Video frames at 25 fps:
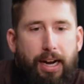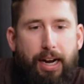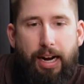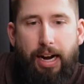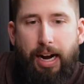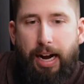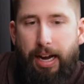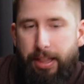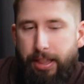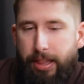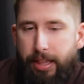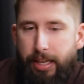
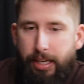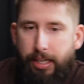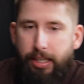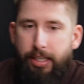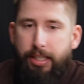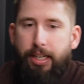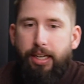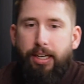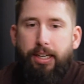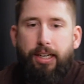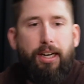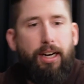I
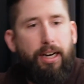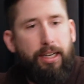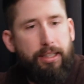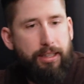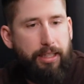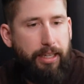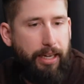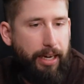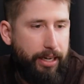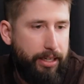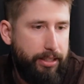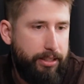think I
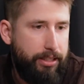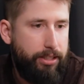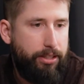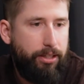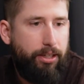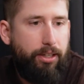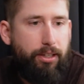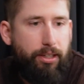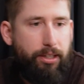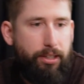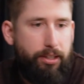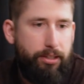landed
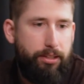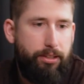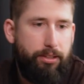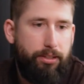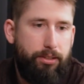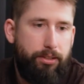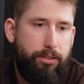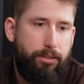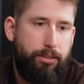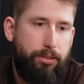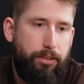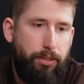on
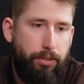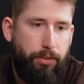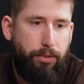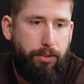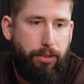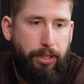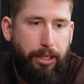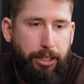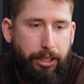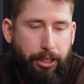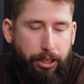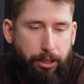
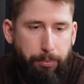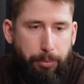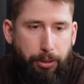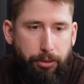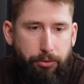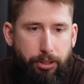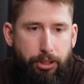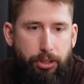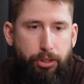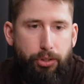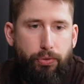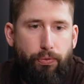thinking about
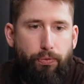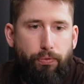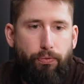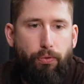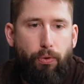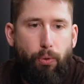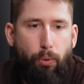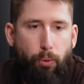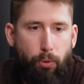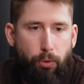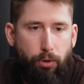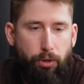these
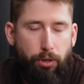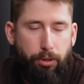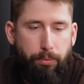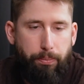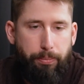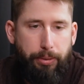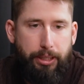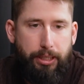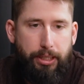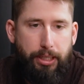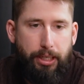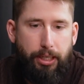4
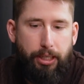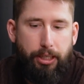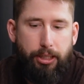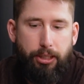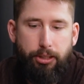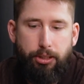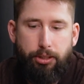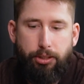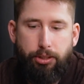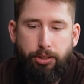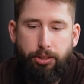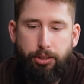
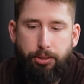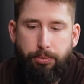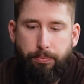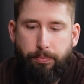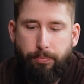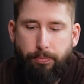because